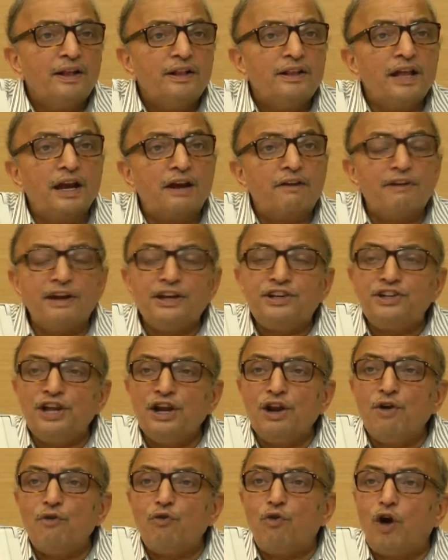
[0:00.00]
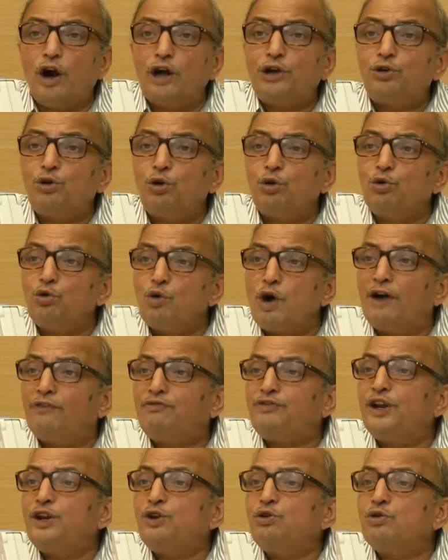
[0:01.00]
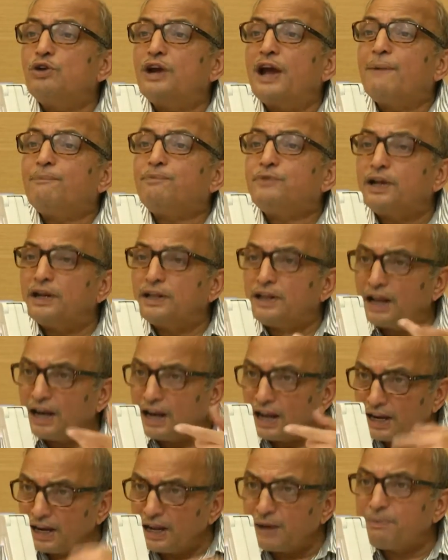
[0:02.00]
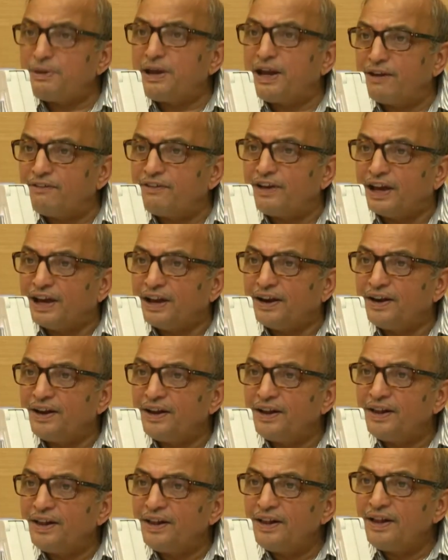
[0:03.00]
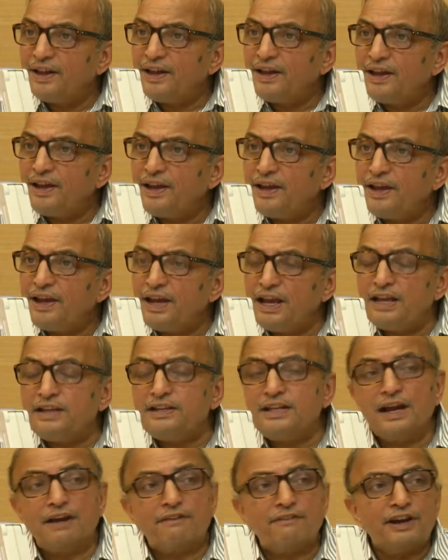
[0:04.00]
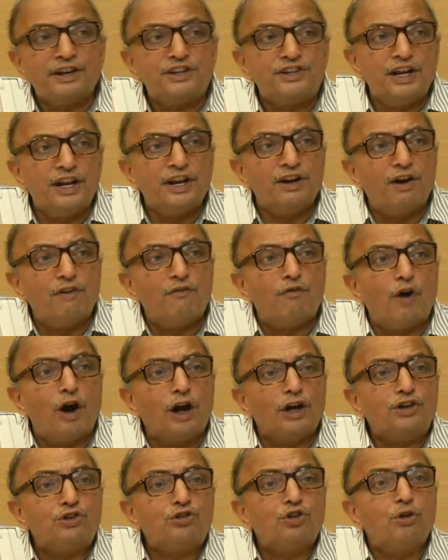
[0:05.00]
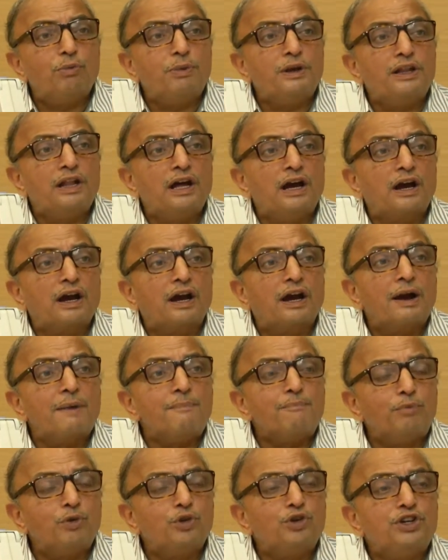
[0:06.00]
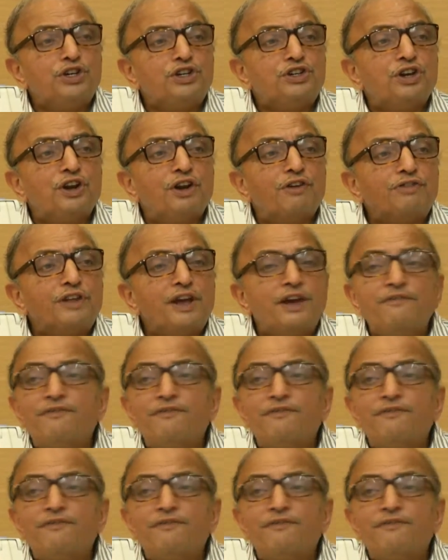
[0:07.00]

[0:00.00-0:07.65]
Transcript: The question of what to do after you capture the learning behavior is the question of what should be the composition of the